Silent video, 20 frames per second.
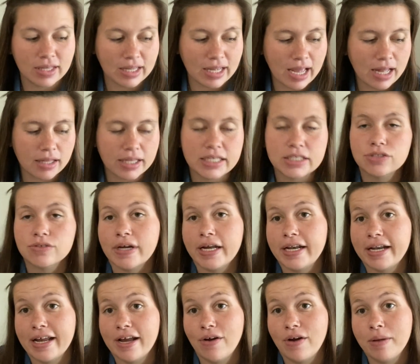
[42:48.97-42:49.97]
at least right
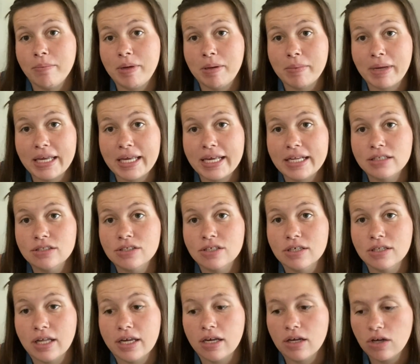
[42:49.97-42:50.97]
now, I mean, my kids are
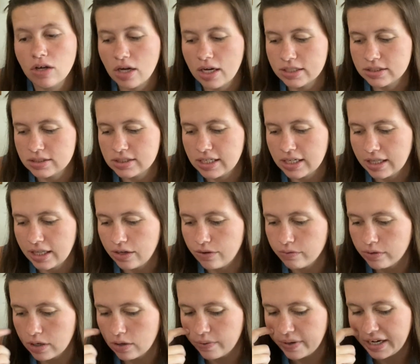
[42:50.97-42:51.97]
like constantly
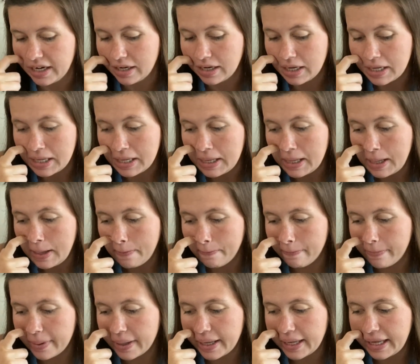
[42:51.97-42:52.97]
growing,
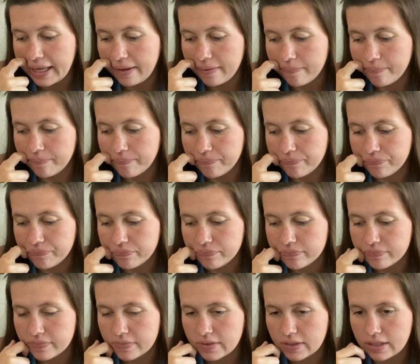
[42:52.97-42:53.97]
but
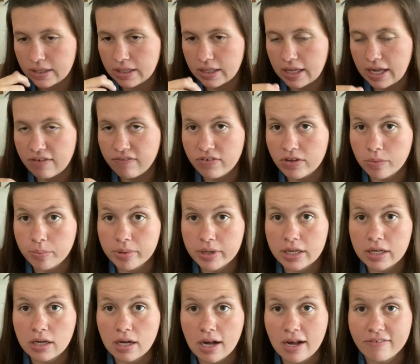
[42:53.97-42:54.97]
I feel
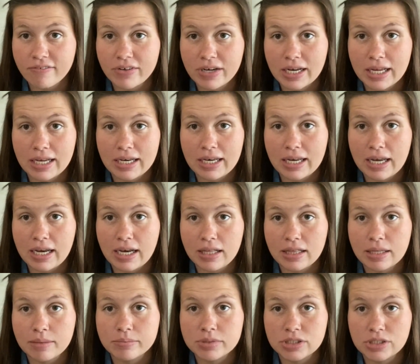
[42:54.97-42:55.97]
pretty confident in knitting
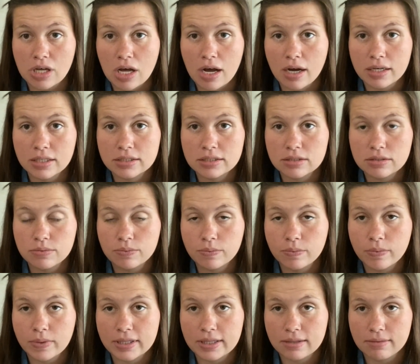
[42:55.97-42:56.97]
them socks
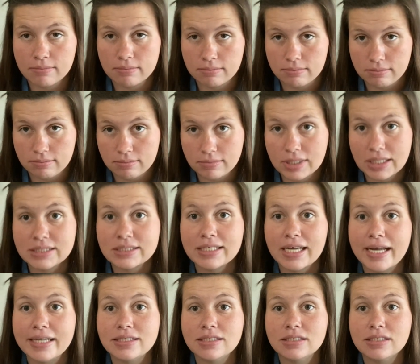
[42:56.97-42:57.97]
with the
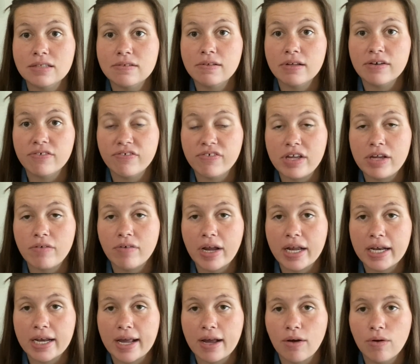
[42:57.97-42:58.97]
sizes of their feet
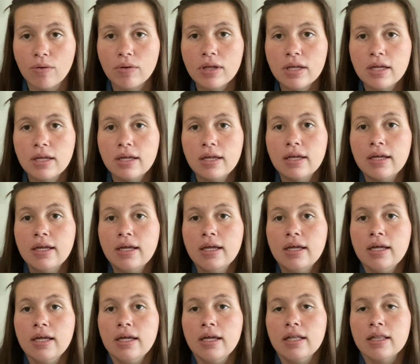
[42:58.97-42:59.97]
right now.
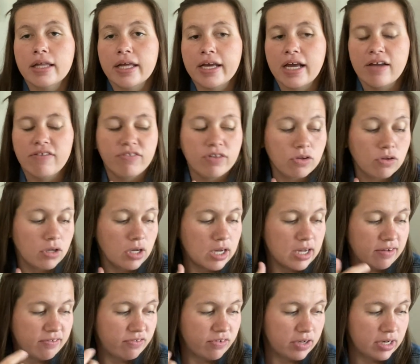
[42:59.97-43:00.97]
Like, I feel
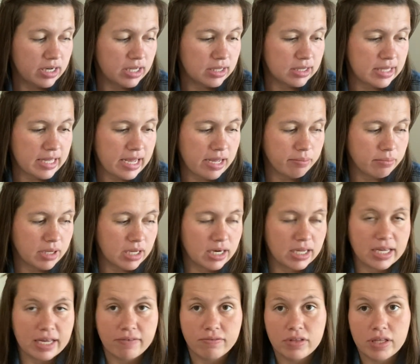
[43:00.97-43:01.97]
confident that I'm going to
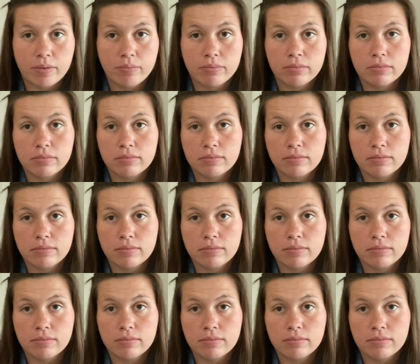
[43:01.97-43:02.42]
give them